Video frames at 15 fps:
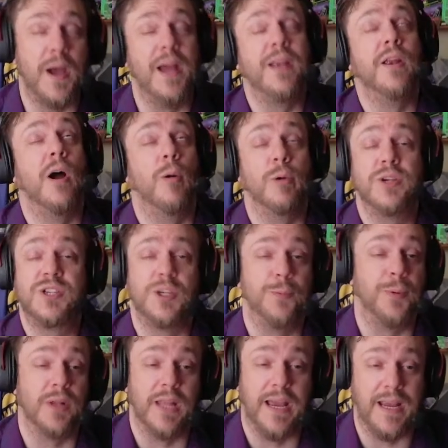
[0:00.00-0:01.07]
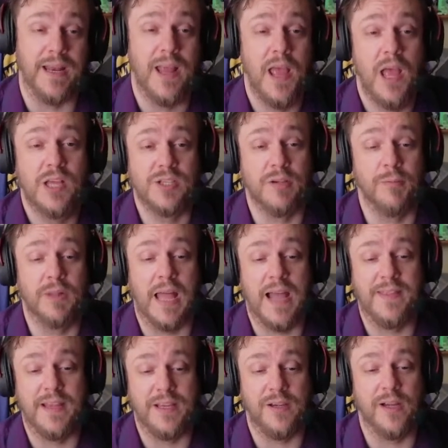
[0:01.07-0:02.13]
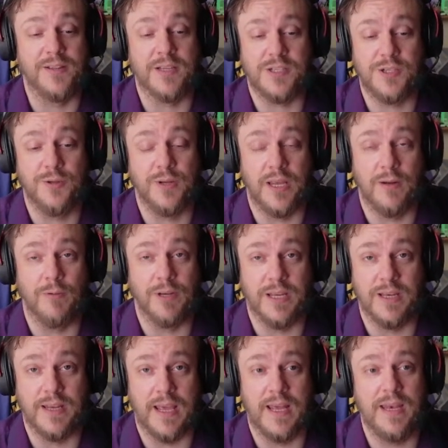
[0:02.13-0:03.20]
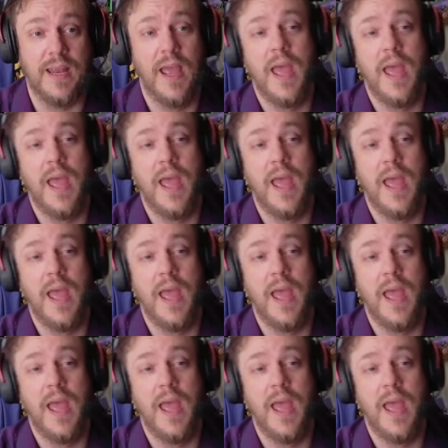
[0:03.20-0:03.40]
I know we're super late, so I'm glad that you got to tune in when you did.